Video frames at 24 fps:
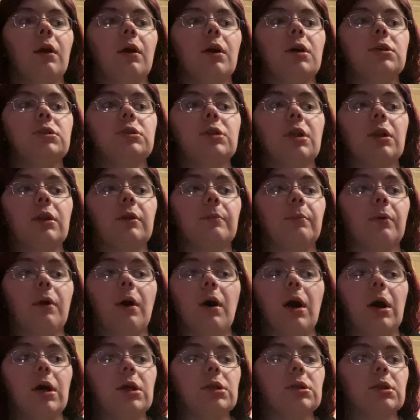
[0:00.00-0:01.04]
Because none of the
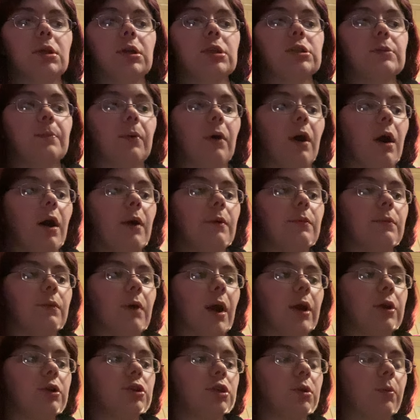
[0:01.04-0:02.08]
bras, because the bra
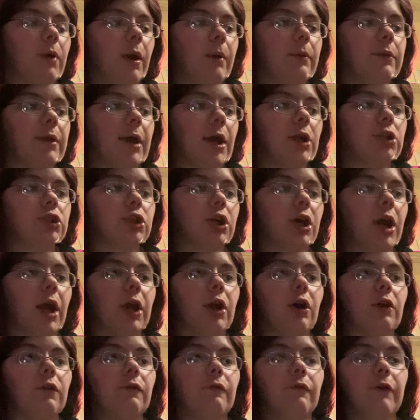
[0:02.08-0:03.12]
I usually wear with that shirt,
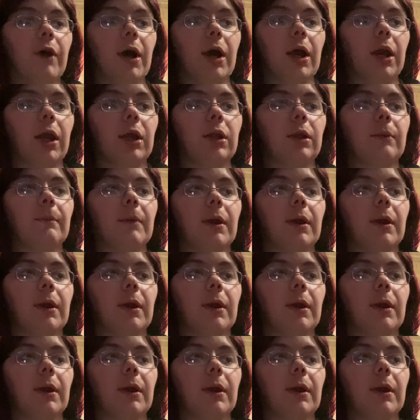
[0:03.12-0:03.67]
I couldn't find.